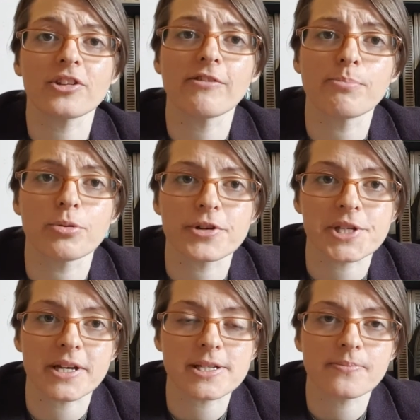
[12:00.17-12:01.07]
self
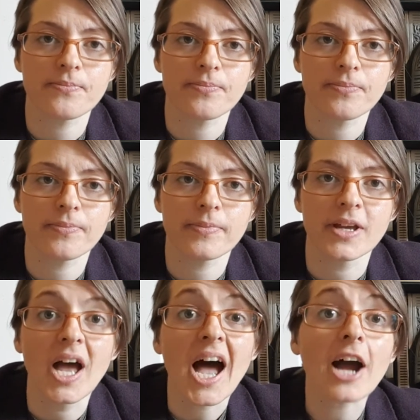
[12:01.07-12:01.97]
process.
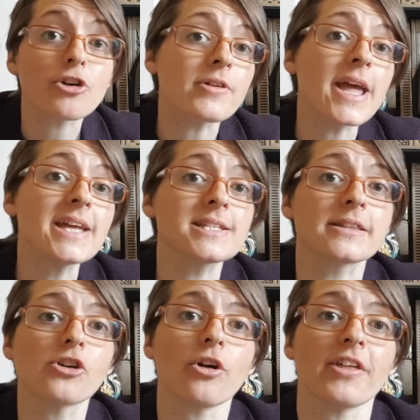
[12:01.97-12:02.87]
I
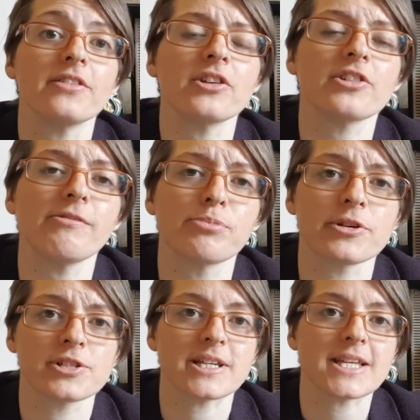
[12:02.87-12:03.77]
created the authentic self
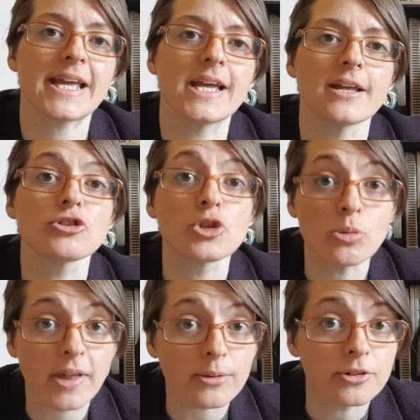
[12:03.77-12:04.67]
process in
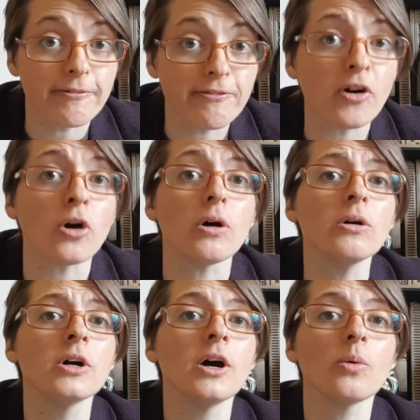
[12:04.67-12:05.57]
2004
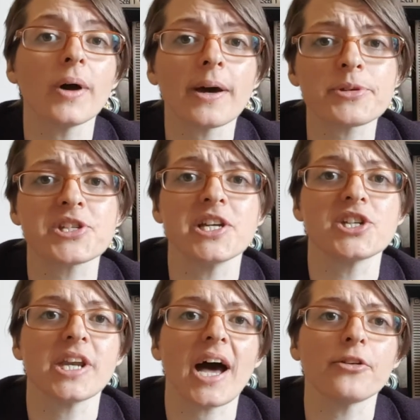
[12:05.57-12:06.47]
when I was
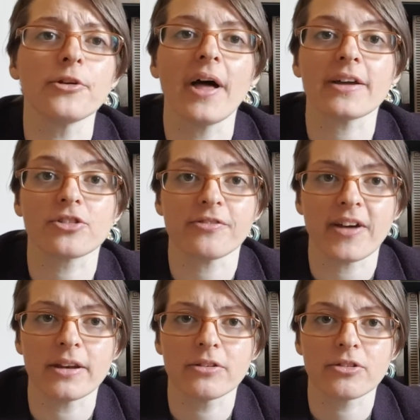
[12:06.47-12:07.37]
teaching adult
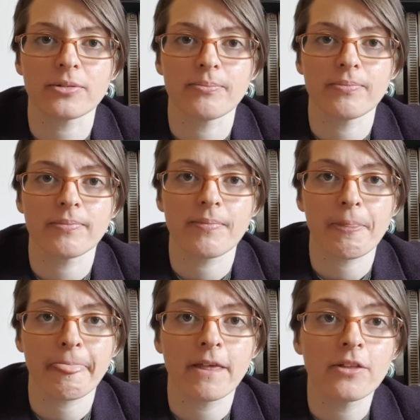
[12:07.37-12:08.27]
ex-offenders.
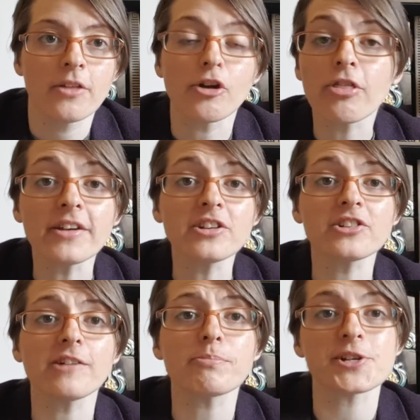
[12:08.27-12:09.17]
The authentic
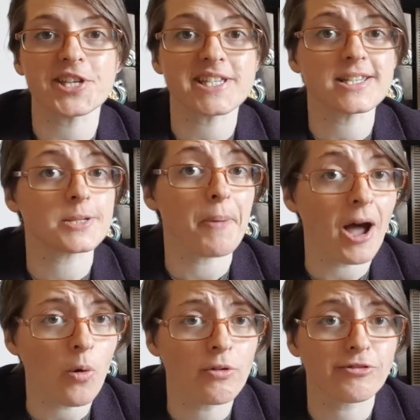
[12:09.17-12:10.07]
self process is a
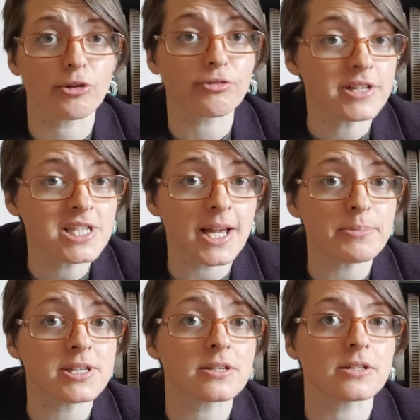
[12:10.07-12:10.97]
powerful
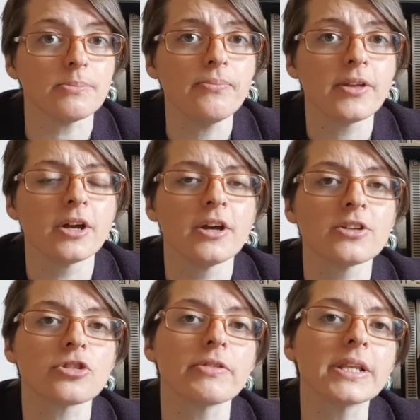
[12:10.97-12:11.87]
three-step system
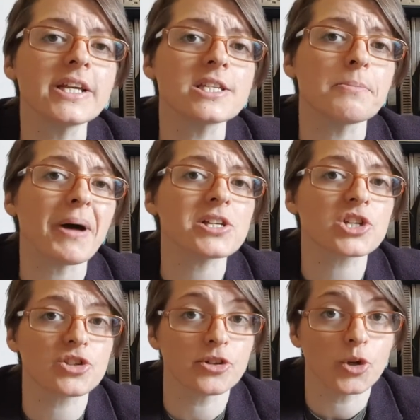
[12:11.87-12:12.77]
to release the
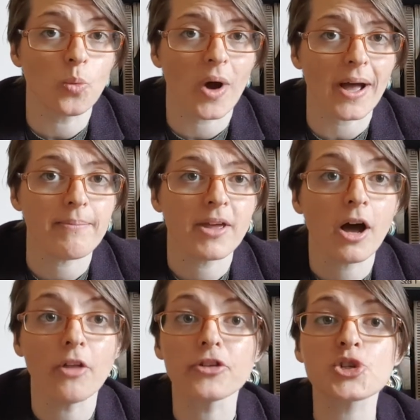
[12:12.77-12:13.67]
masks that you wear
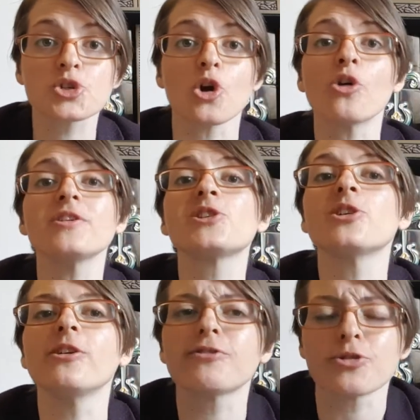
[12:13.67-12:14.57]
and the stories
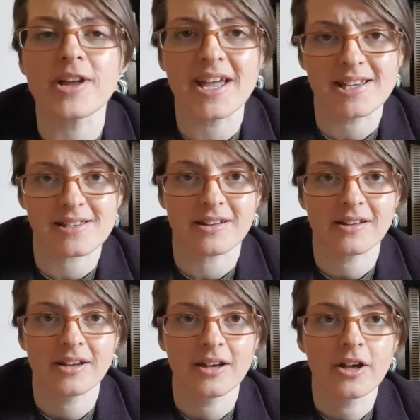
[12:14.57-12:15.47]
that you've created,
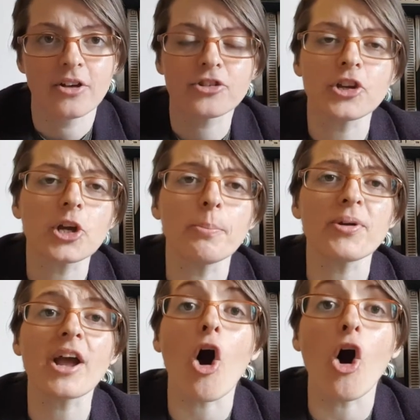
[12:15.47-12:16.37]
so you can
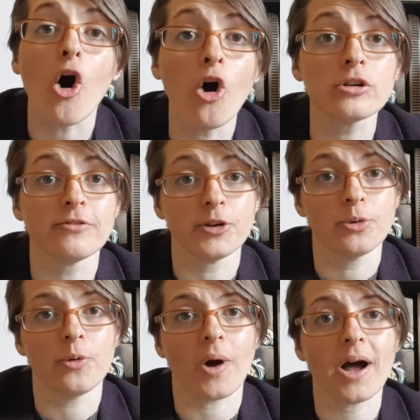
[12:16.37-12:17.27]
bring all of who
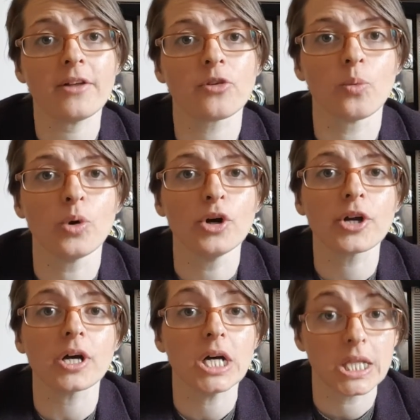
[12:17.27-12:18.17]
you are to
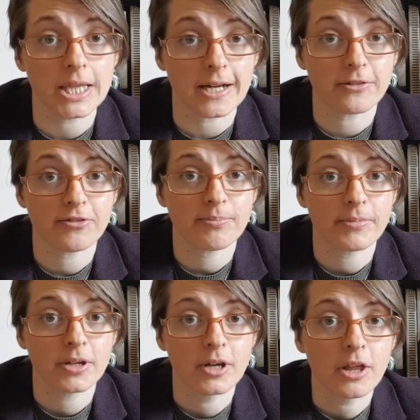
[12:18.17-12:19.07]
work and life.
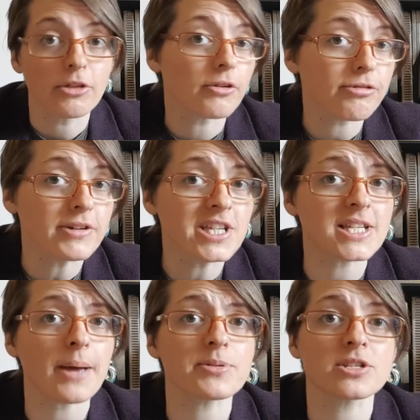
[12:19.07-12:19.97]
There are three
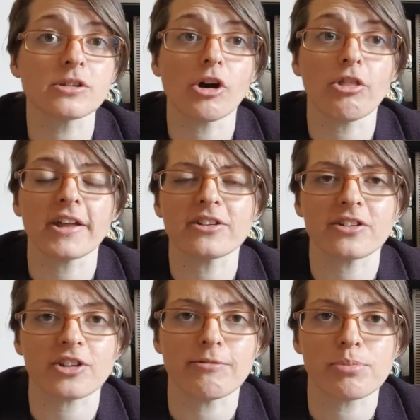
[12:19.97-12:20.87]
steps to the
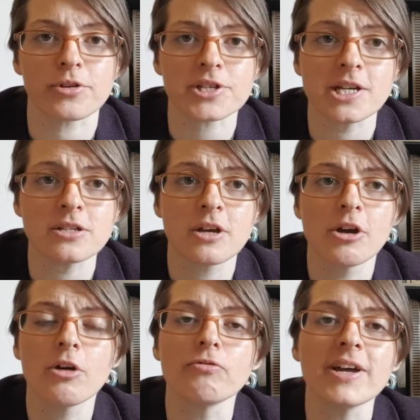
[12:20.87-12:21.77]
authentic self process:
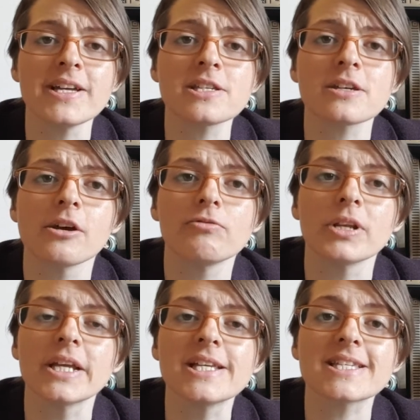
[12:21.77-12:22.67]
raise,
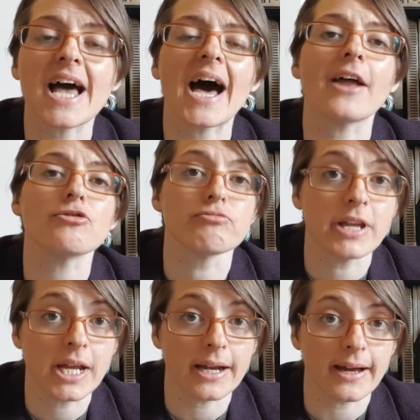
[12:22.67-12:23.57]
release, and
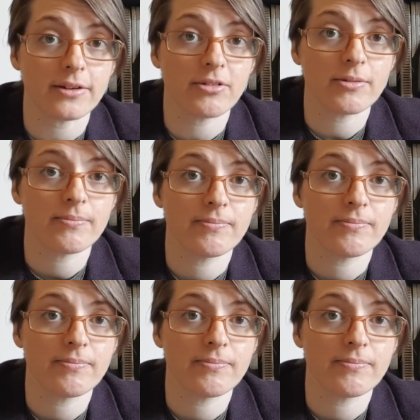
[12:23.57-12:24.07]
reconnect.